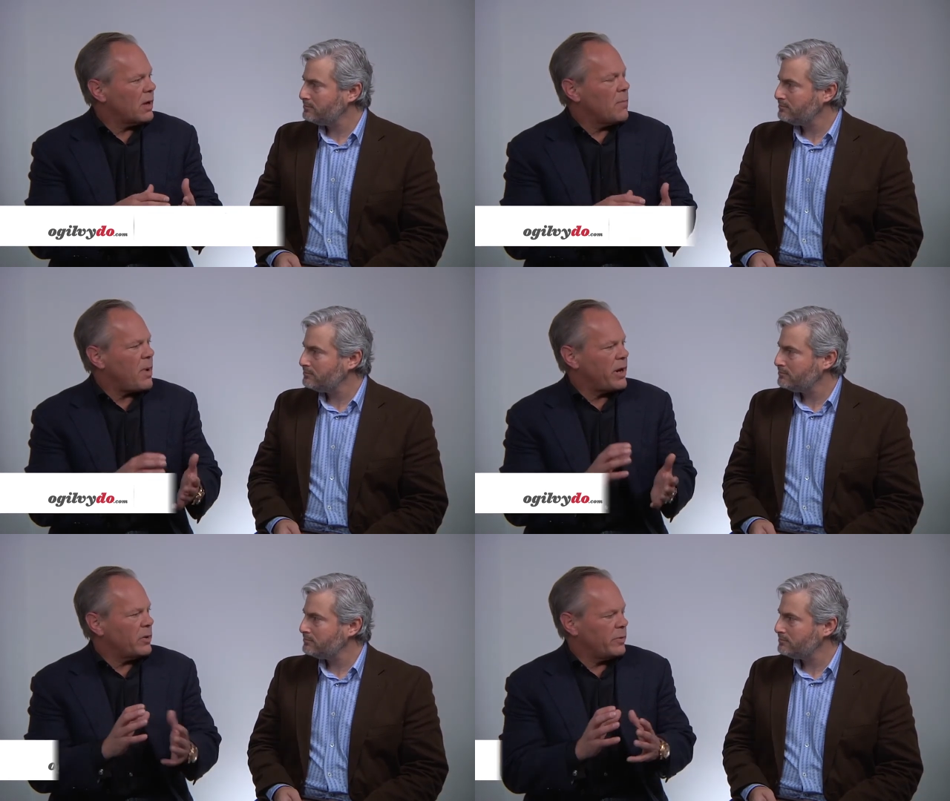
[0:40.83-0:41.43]
Speaker 1: and
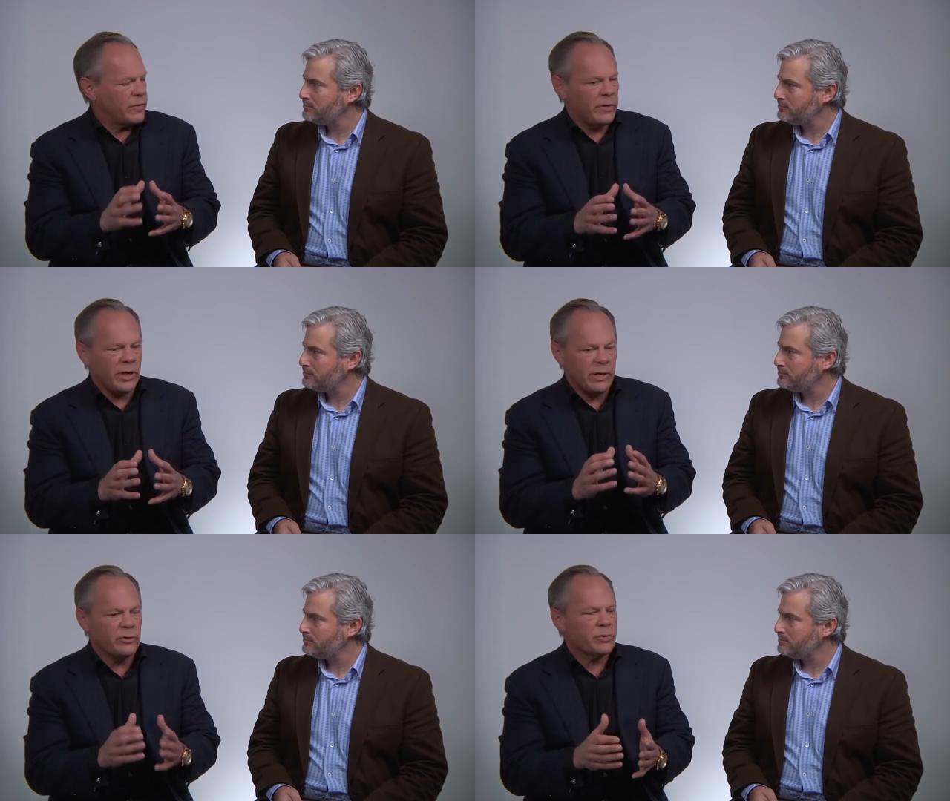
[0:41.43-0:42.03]
combining it with
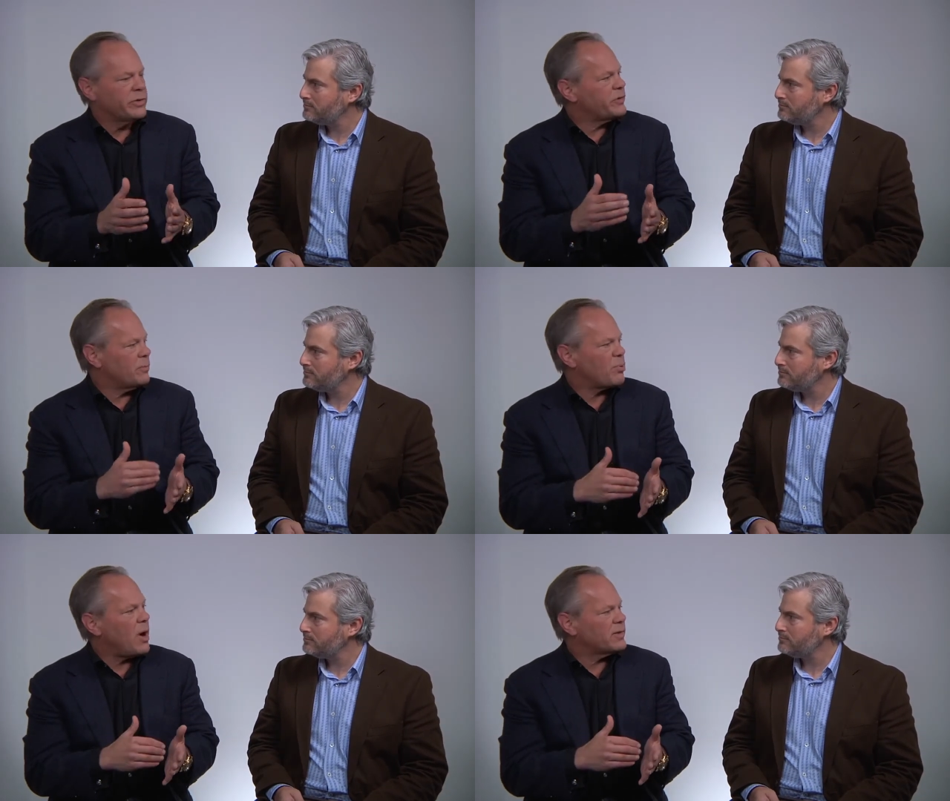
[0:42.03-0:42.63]
the interests
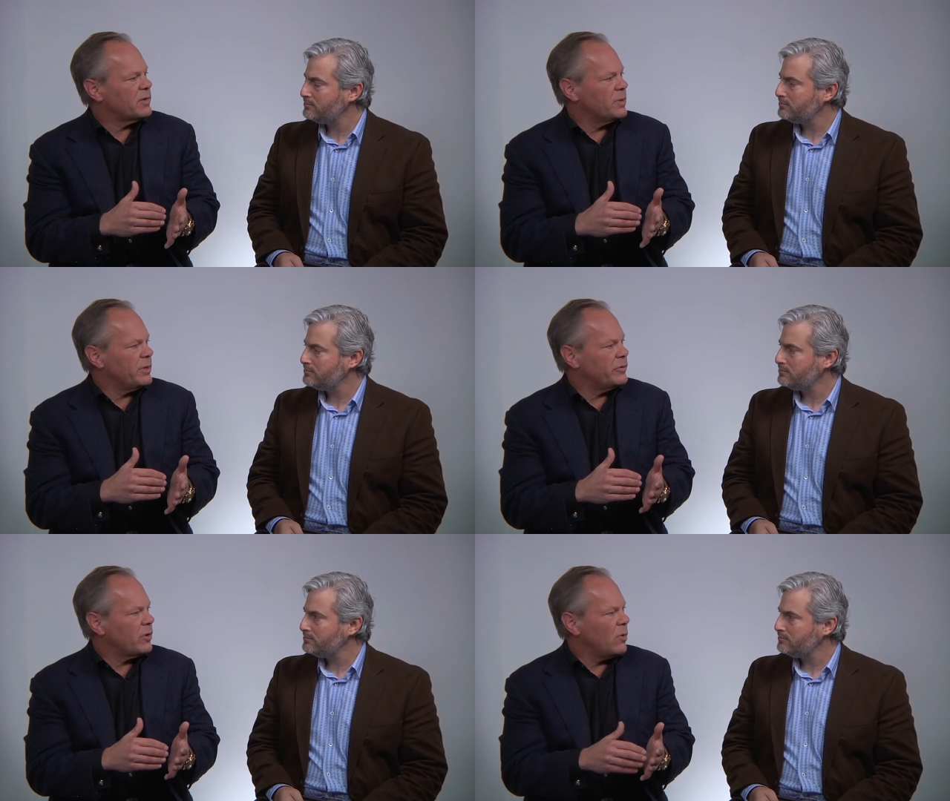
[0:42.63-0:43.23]
and
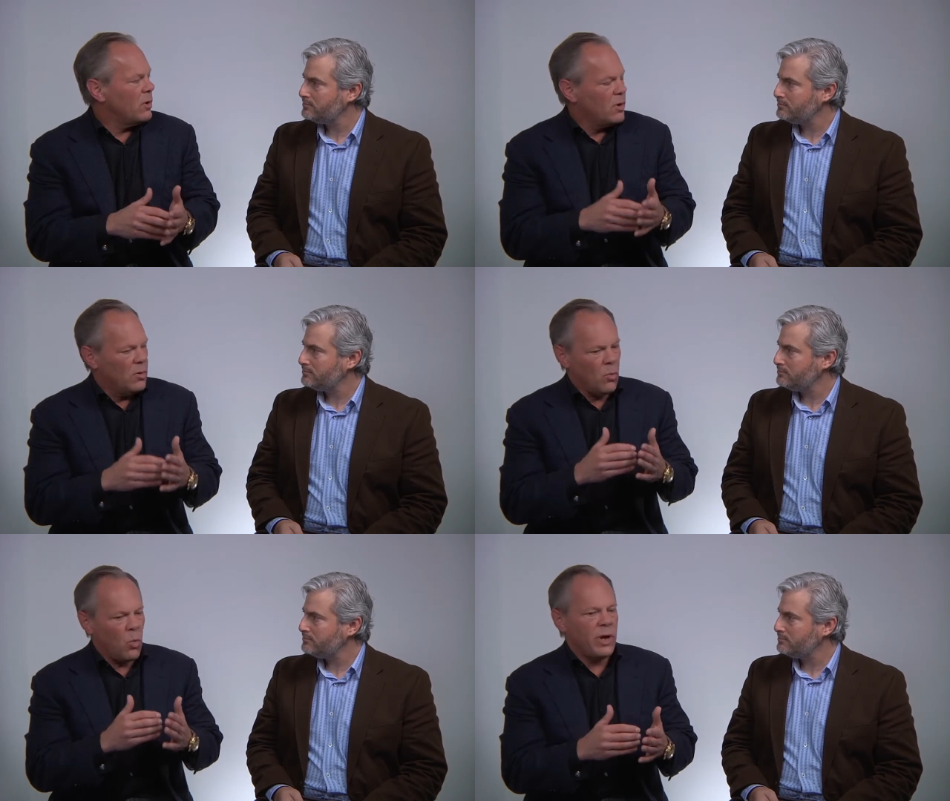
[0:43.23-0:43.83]
proximity. So
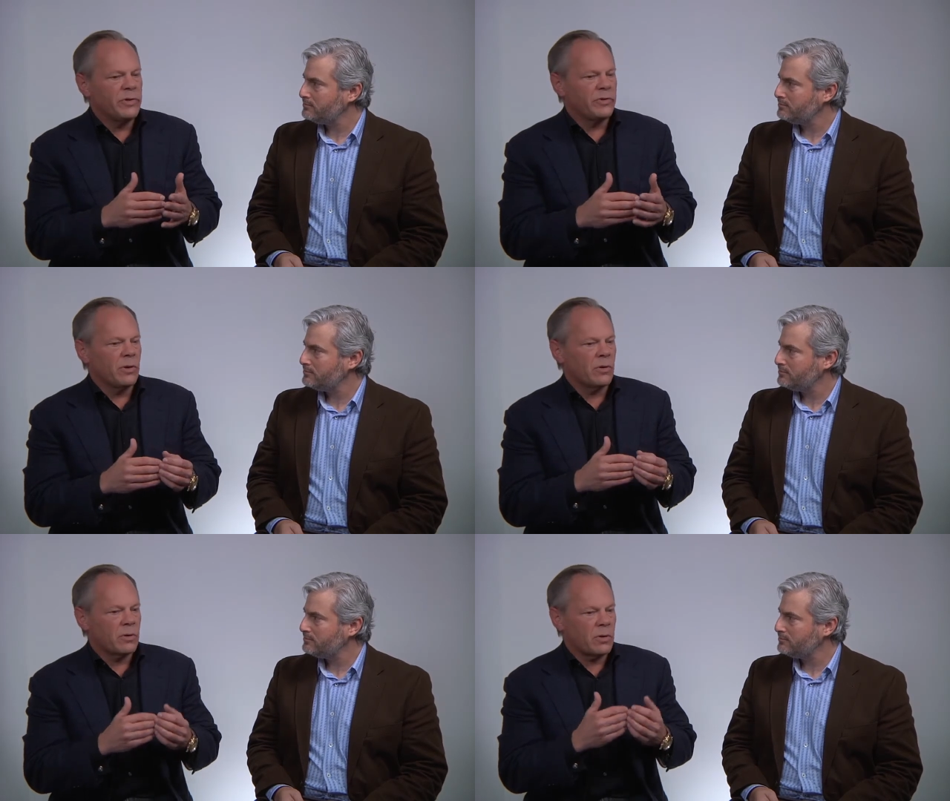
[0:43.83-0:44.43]
what is
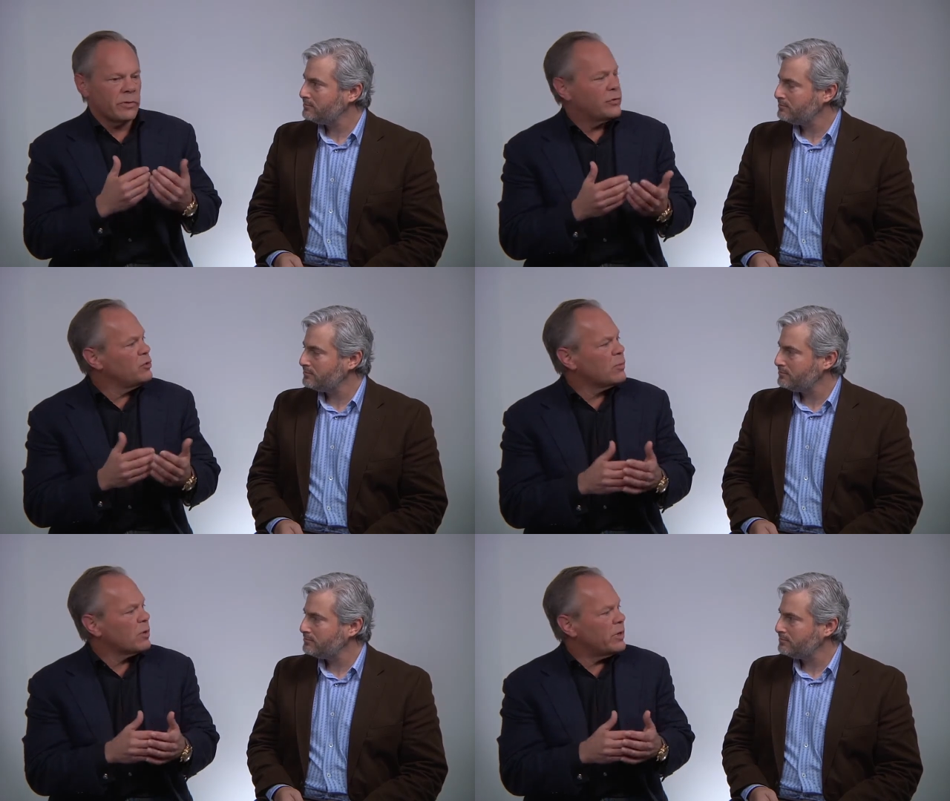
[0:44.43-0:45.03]
the
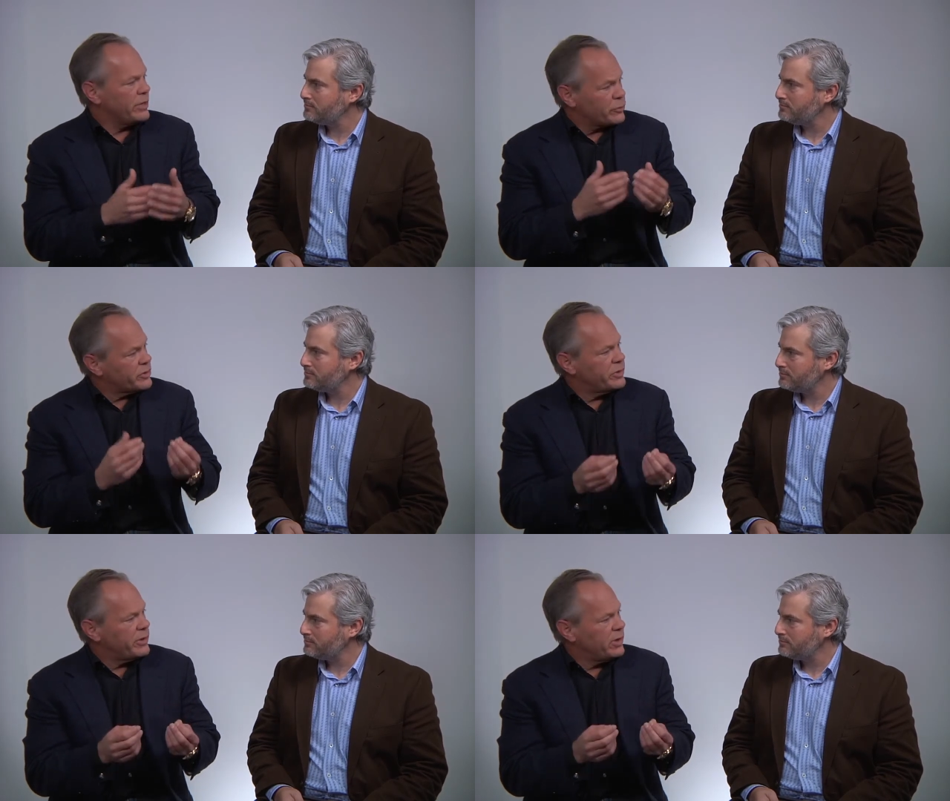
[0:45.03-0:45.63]
consumer
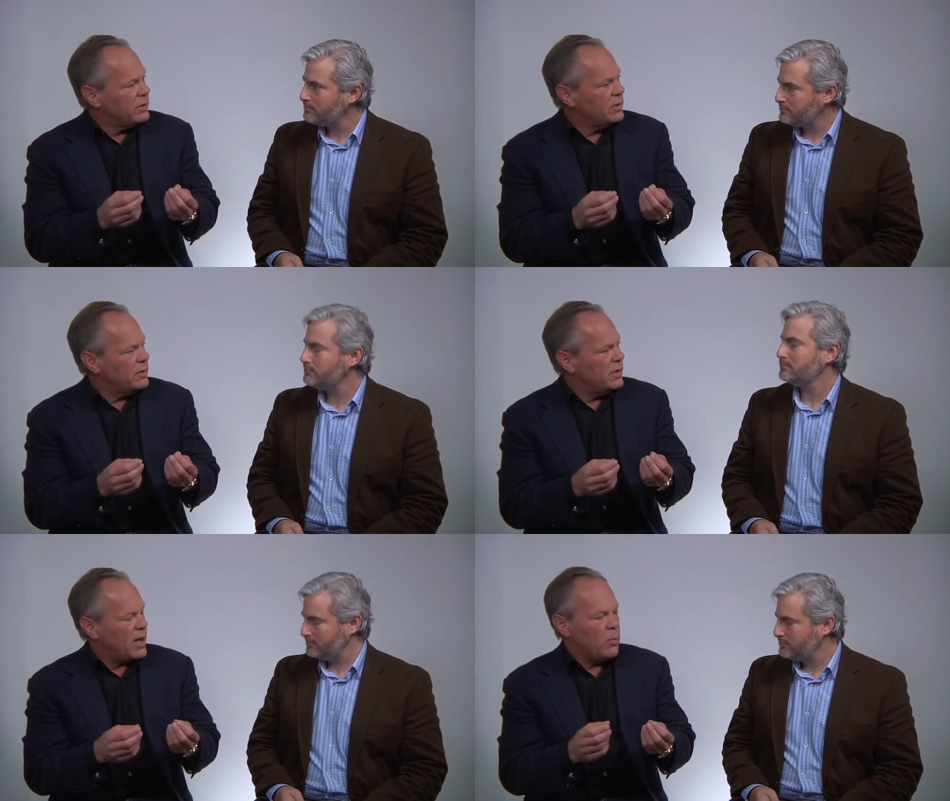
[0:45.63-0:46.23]
interested in?
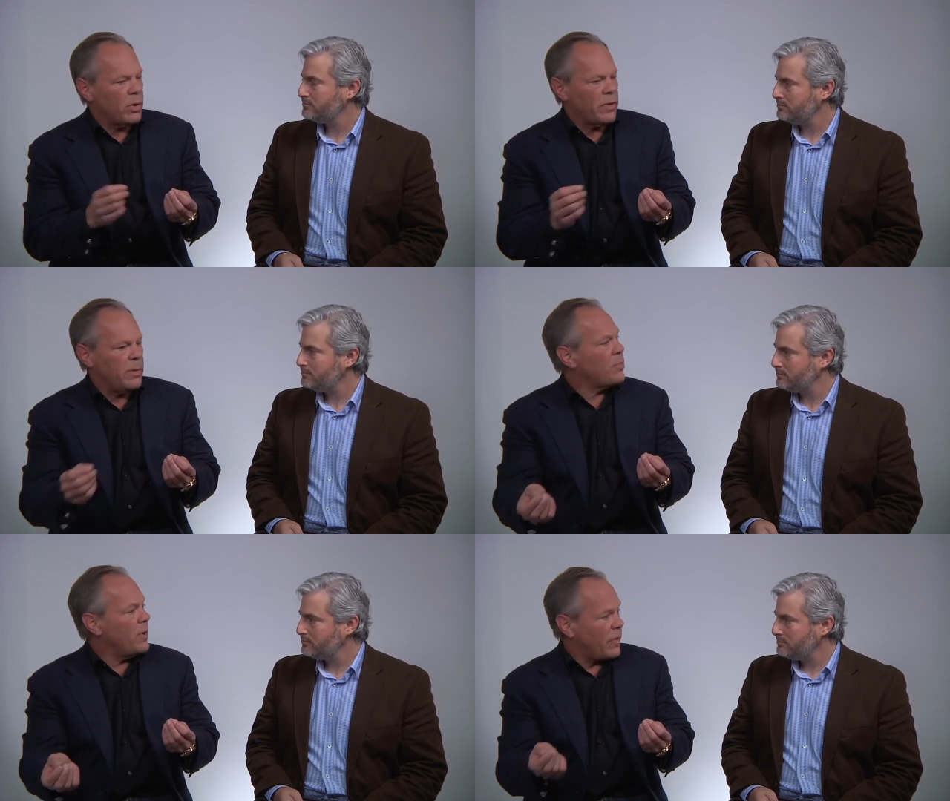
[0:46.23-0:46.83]
and what are
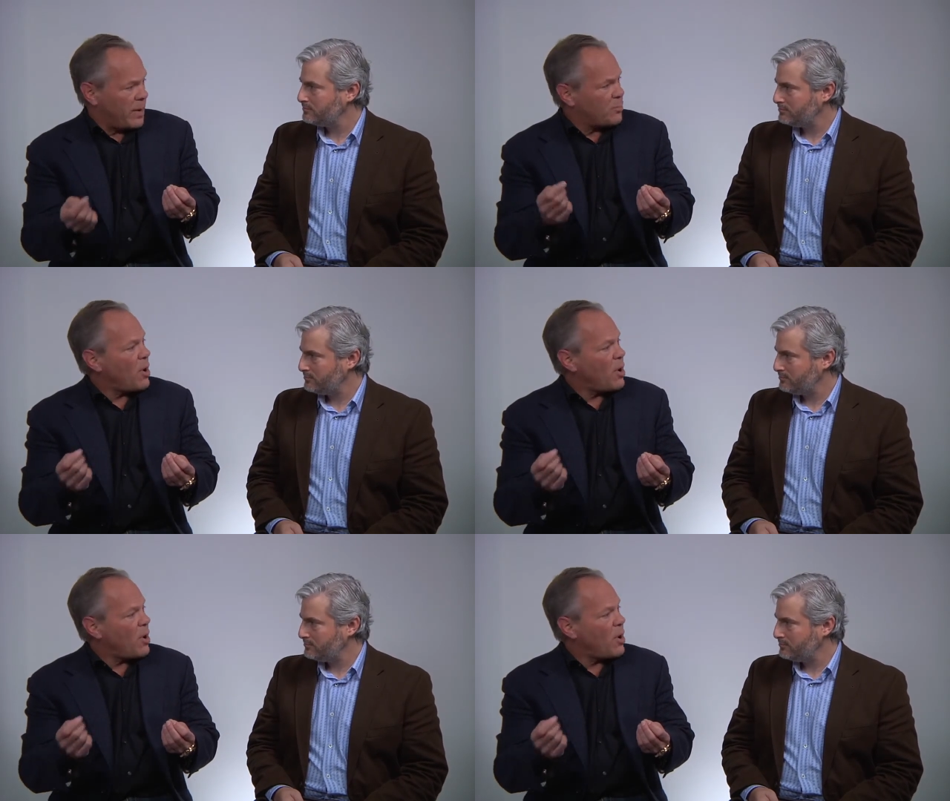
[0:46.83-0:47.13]
they are they